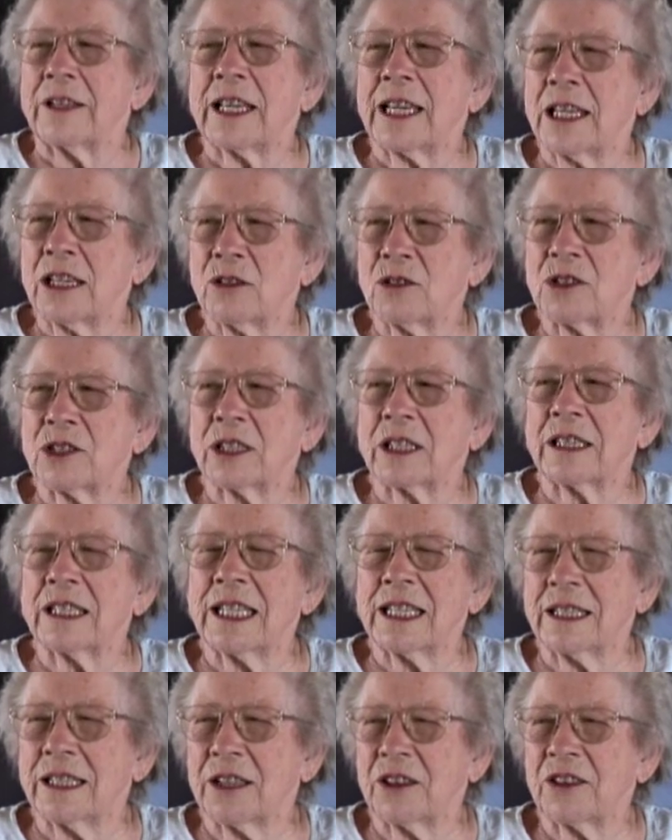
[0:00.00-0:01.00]
They used to theater.
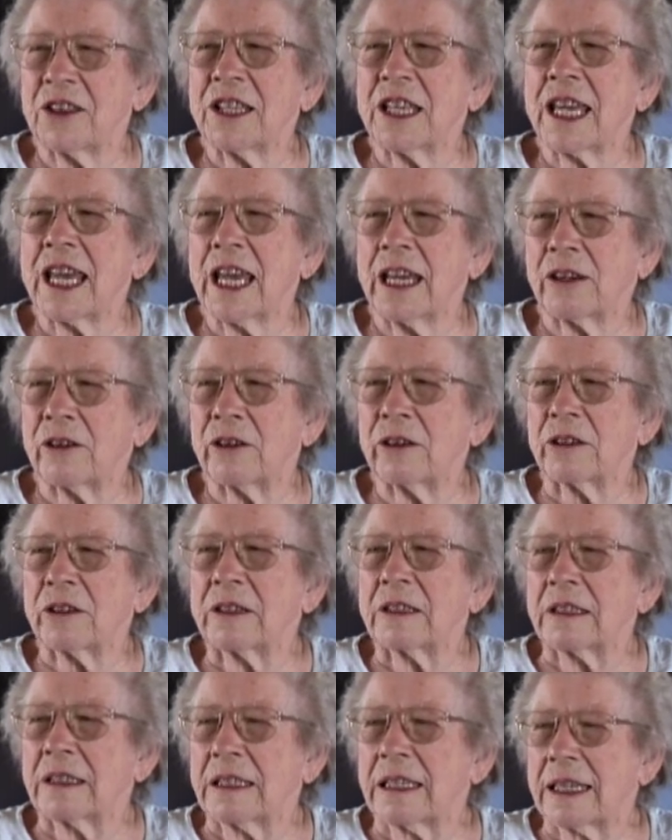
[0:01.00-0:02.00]
clean the theater.
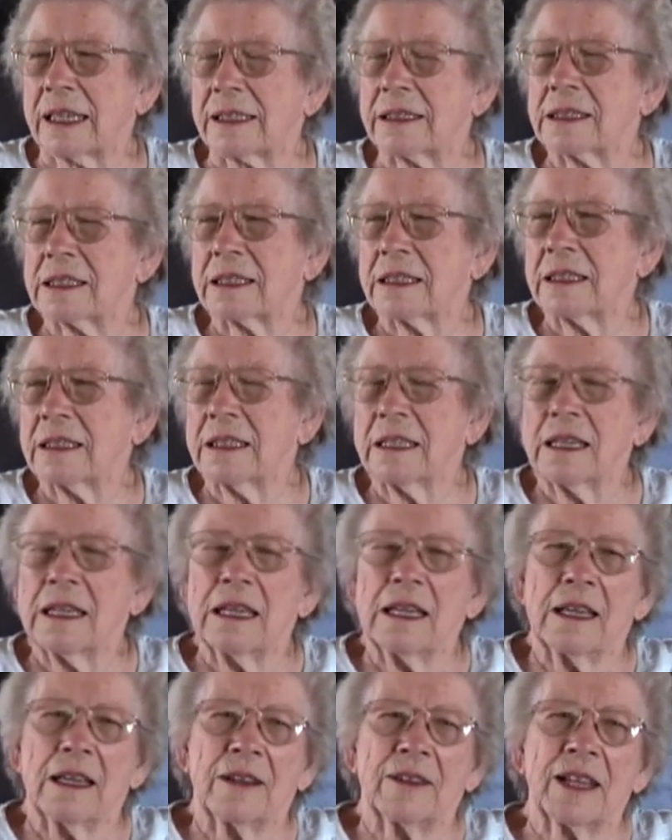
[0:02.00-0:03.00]
Yes, oh.
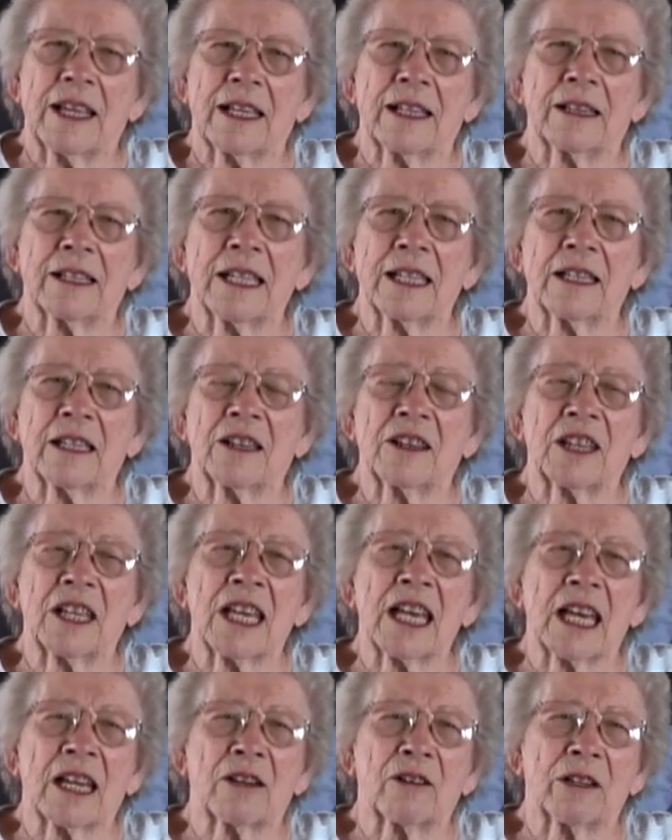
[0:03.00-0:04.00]
they cleaned the
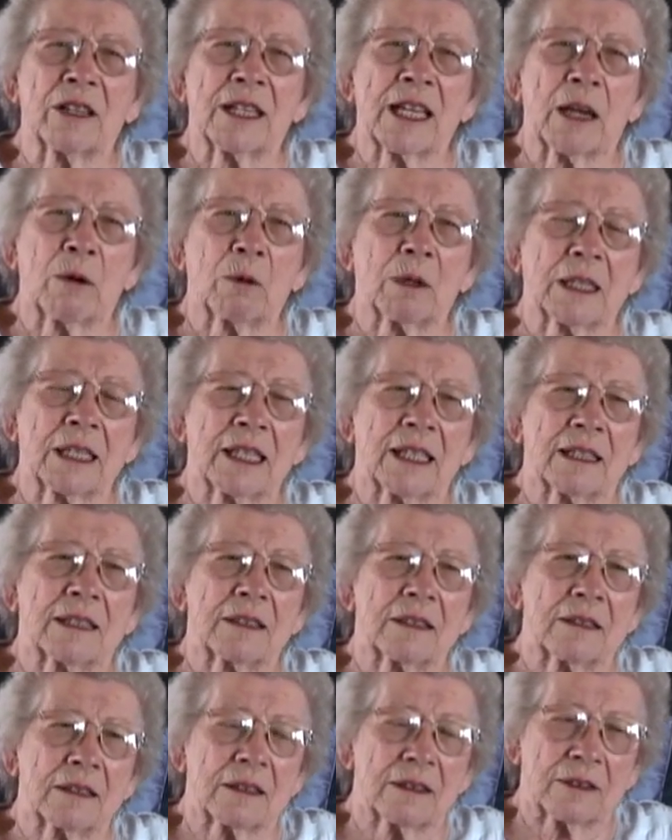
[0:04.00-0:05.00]
theater, and they would get
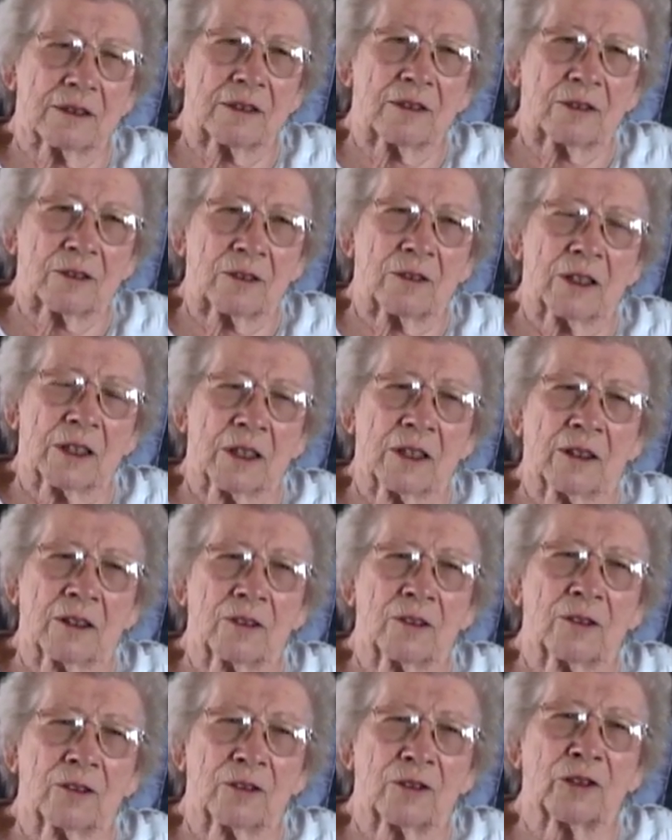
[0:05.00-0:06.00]

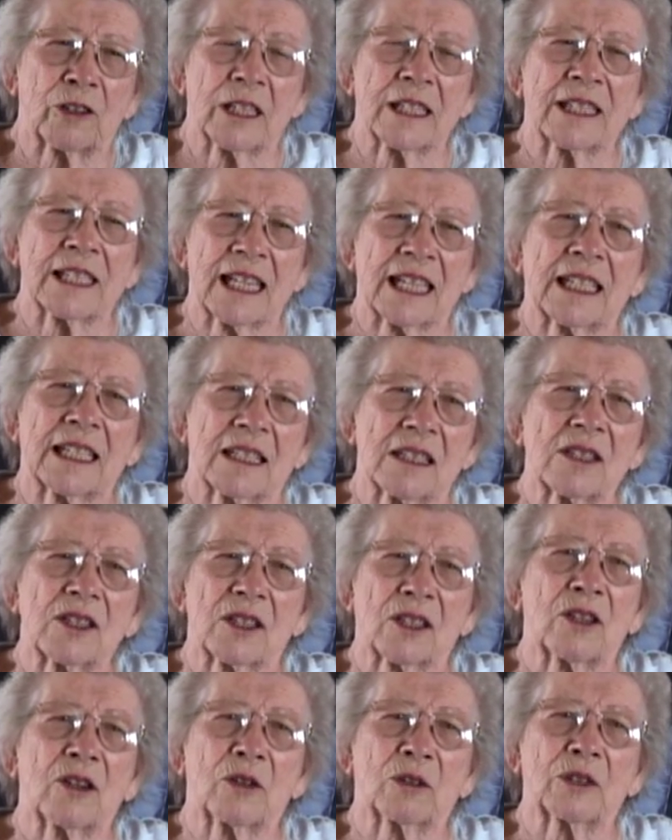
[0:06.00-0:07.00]
uh, free tickets
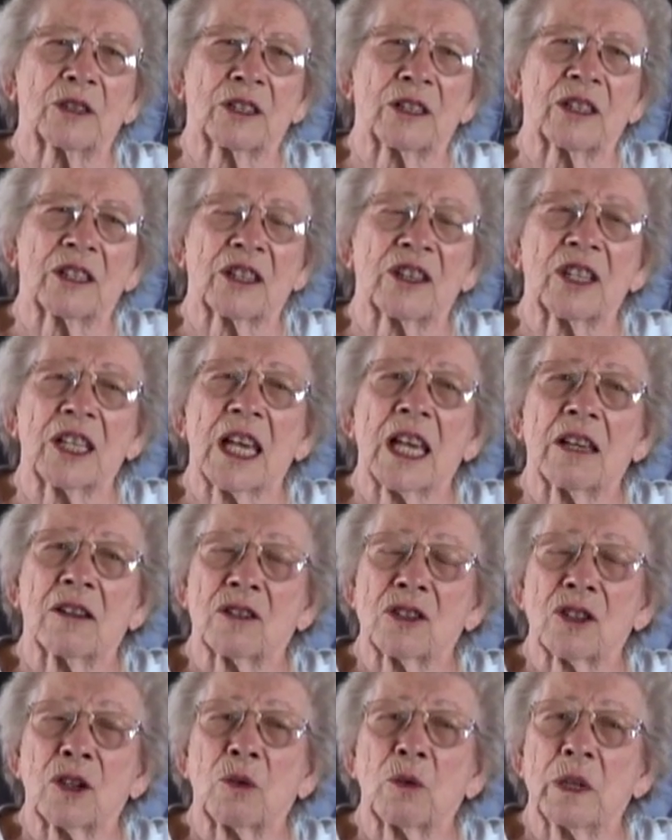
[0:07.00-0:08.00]
to go to the
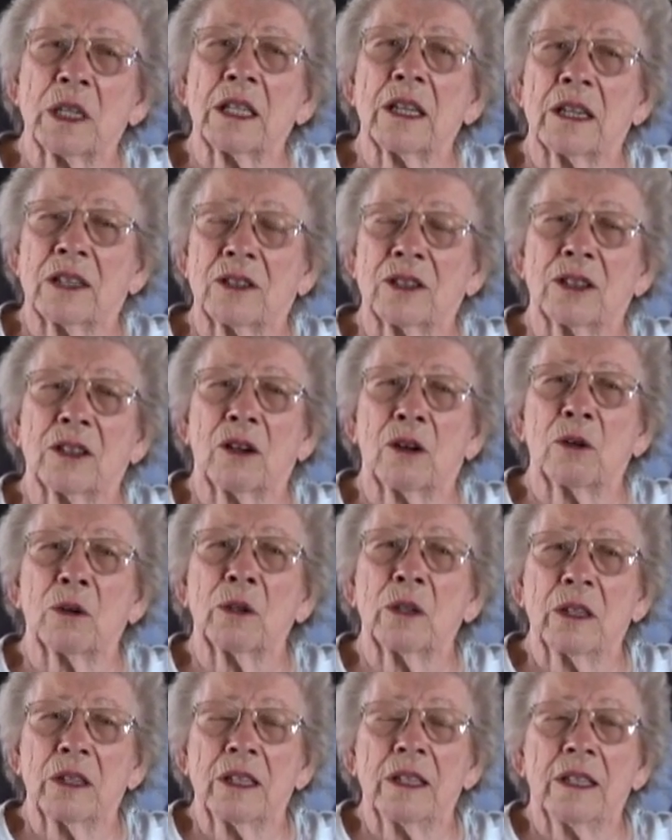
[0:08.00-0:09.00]
theater. So we got to
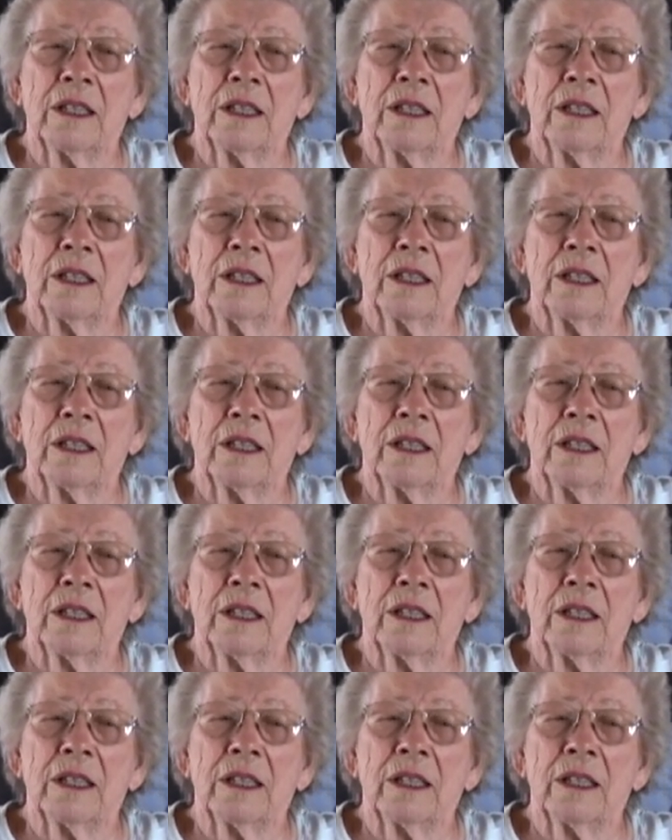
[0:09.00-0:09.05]
go